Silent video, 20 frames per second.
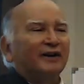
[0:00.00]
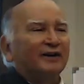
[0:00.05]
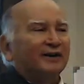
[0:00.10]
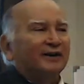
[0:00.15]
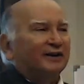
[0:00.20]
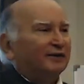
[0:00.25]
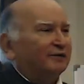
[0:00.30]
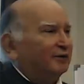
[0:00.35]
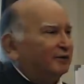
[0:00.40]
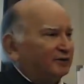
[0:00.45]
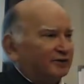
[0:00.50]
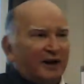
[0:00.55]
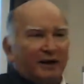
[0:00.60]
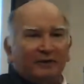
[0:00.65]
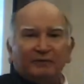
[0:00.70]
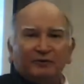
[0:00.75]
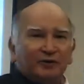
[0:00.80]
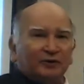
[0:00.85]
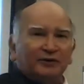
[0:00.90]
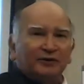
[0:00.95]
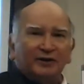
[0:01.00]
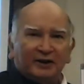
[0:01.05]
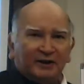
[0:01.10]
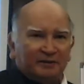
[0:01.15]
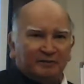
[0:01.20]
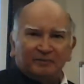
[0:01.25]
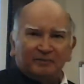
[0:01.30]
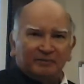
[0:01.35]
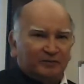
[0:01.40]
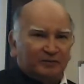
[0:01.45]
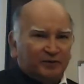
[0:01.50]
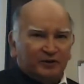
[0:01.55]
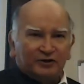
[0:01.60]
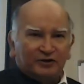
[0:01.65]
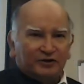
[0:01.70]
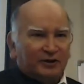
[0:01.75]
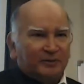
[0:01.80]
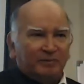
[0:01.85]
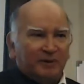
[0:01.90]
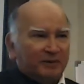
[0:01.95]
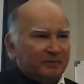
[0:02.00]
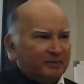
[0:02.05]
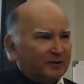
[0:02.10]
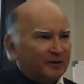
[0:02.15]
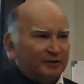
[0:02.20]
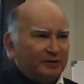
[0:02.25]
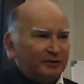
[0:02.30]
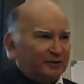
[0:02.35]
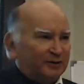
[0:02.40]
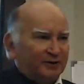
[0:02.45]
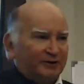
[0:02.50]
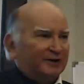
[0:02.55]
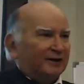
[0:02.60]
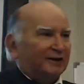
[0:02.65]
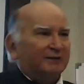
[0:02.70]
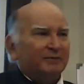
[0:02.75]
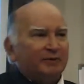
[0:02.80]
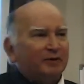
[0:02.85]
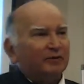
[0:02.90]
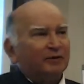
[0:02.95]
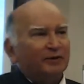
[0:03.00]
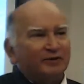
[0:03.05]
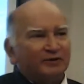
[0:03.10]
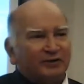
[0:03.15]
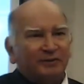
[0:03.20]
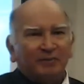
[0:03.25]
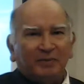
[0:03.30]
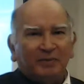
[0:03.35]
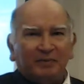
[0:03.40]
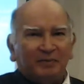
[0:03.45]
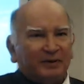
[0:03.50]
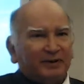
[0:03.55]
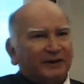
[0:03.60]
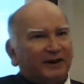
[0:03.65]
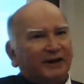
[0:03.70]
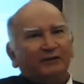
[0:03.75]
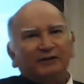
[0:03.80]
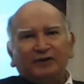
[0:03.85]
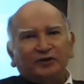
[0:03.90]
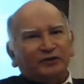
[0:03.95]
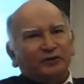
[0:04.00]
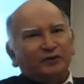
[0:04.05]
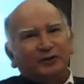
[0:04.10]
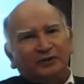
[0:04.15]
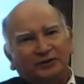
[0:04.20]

he was trying to set question paper, so he set up a question paper, gave his,